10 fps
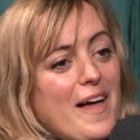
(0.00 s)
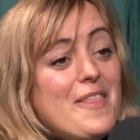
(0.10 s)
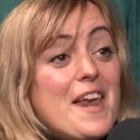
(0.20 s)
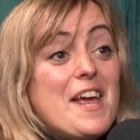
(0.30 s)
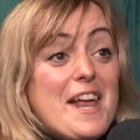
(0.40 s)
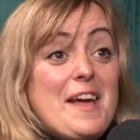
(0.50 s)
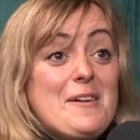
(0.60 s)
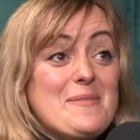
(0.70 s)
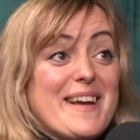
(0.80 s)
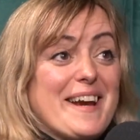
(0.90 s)
and then it
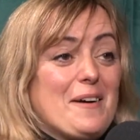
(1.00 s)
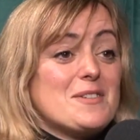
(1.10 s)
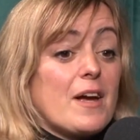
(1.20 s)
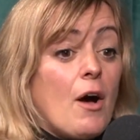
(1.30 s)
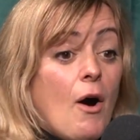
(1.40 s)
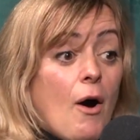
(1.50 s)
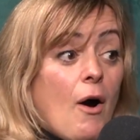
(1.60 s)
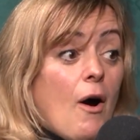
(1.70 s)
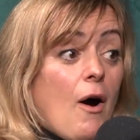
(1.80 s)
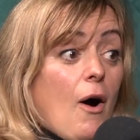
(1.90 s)
hit me and I was like,
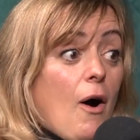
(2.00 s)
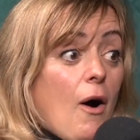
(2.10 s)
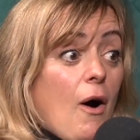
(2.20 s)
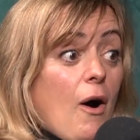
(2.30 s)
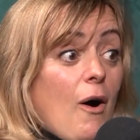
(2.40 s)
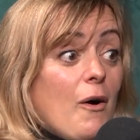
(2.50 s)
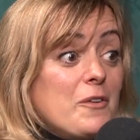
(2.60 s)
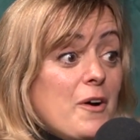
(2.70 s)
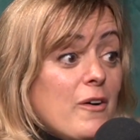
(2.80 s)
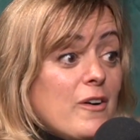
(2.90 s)
oh
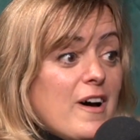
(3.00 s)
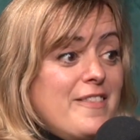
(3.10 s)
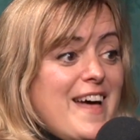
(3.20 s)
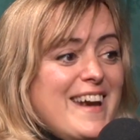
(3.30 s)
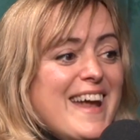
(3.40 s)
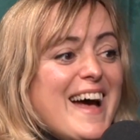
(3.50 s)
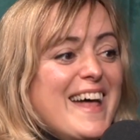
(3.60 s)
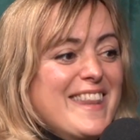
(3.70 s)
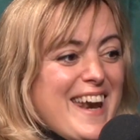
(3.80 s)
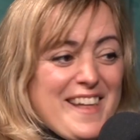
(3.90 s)
no. And then
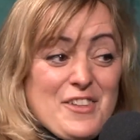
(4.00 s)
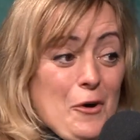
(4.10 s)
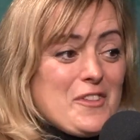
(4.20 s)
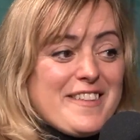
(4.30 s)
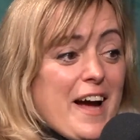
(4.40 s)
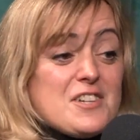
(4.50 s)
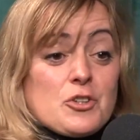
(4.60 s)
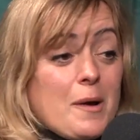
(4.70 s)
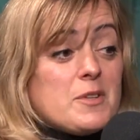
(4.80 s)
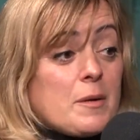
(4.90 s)
the only thing I
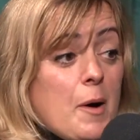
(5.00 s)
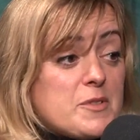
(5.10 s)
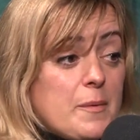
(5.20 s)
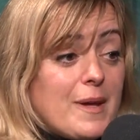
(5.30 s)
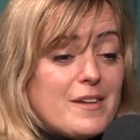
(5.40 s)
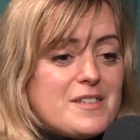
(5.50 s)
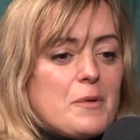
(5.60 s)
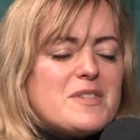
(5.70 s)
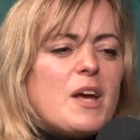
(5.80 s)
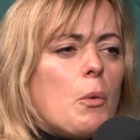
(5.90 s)
scrambled to come up with something else. And I
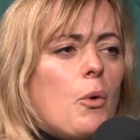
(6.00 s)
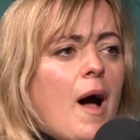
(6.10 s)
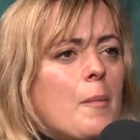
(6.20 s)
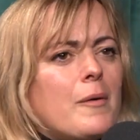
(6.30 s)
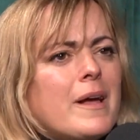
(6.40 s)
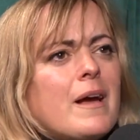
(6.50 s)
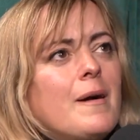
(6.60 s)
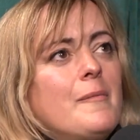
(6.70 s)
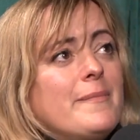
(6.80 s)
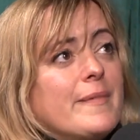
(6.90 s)
was like, well, how about like
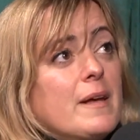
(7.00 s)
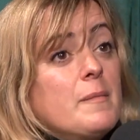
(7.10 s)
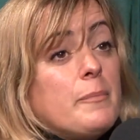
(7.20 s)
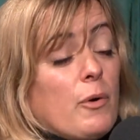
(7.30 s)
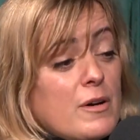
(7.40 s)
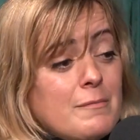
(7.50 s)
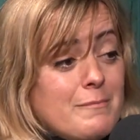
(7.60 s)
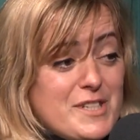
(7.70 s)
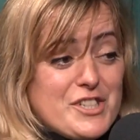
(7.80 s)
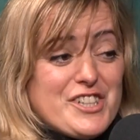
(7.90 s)
important
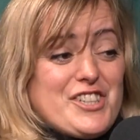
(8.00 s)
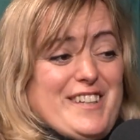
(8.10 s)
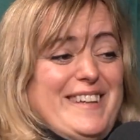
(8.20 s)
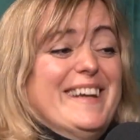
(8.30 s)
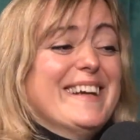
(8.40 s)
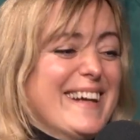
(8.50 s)
magician?